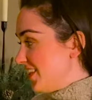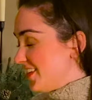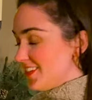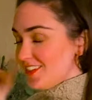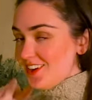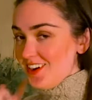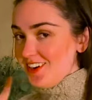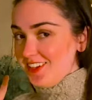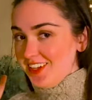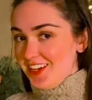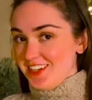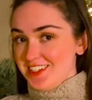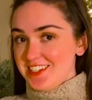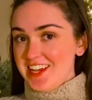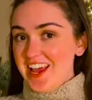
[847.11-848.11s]
this
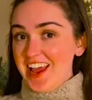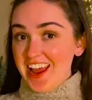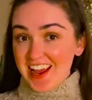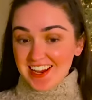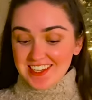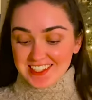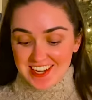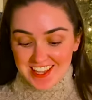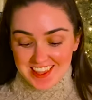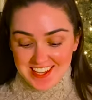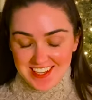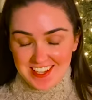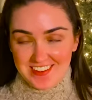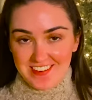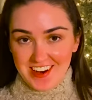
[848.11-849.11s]
garland and I
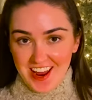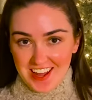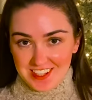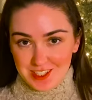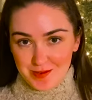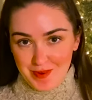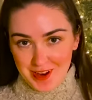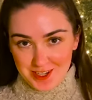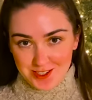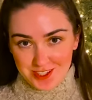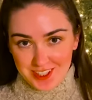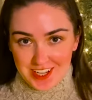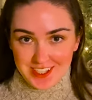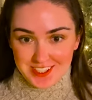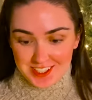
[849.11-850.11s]
think even add some extra
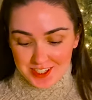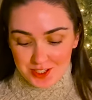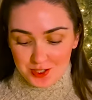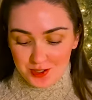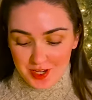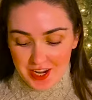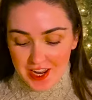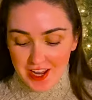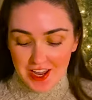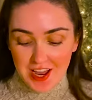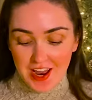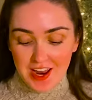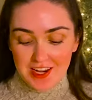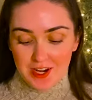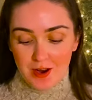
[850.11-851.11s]
lights to the tree.
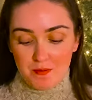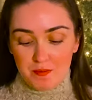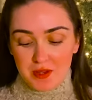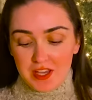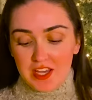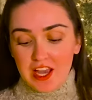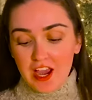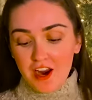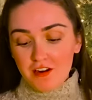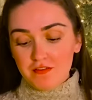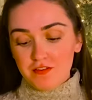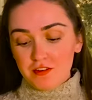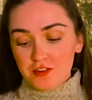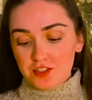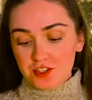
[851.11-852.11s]
Now I'm being
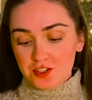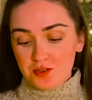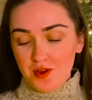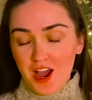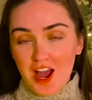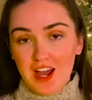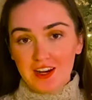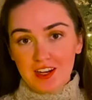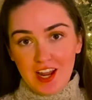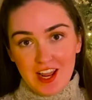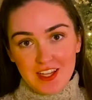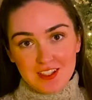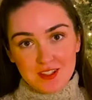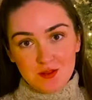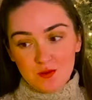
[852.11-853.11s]
careful to add
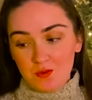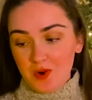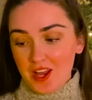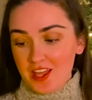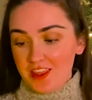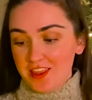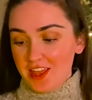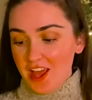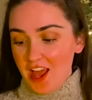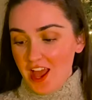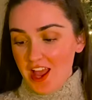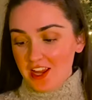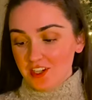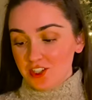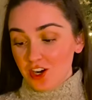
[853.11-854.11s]
lights with
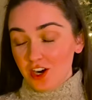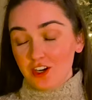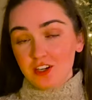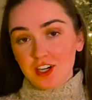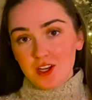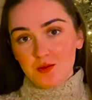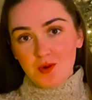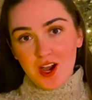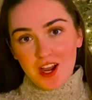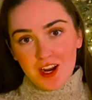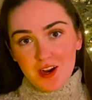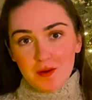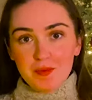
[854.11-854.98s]
a dark green wire